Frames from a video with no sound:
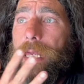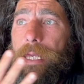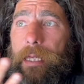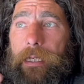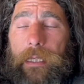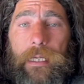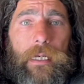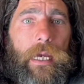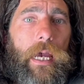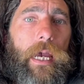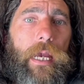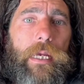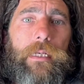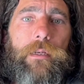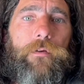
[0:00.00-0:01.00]
any
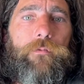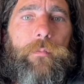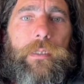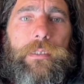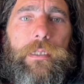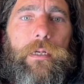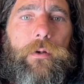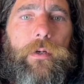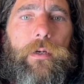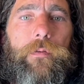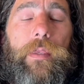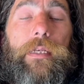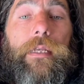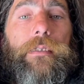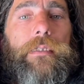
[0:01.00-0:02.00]
kind of material
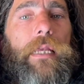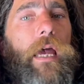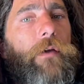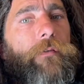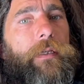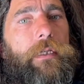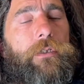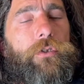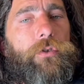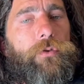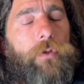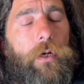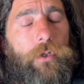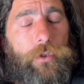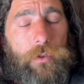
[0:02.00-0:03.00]
that doesn't have any
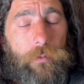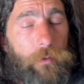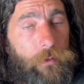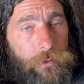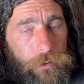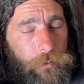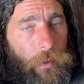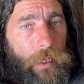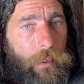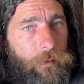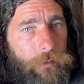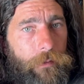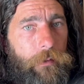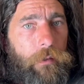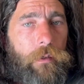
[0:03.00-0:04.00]
structural
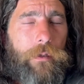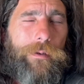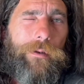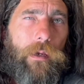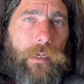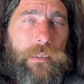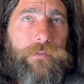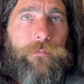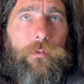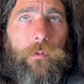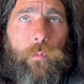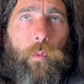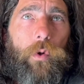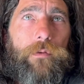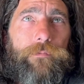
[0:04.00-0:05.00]
strength, I guess
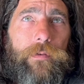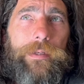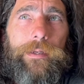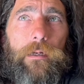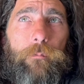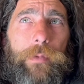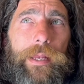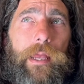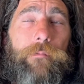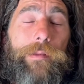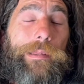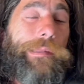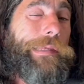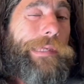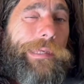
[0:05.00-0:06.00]
wood veneer might have a
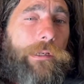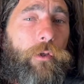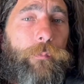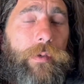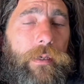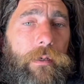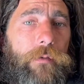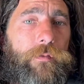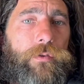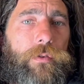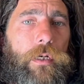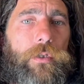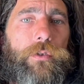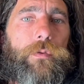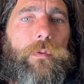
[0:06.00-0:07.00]
little bit of
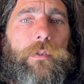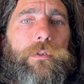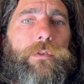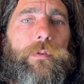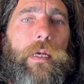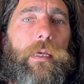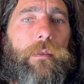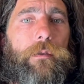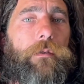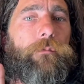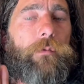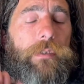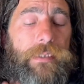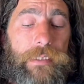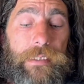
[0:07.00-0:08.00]
structural strength and
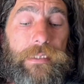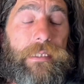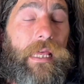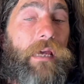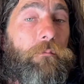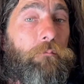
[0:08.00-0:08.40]
resist that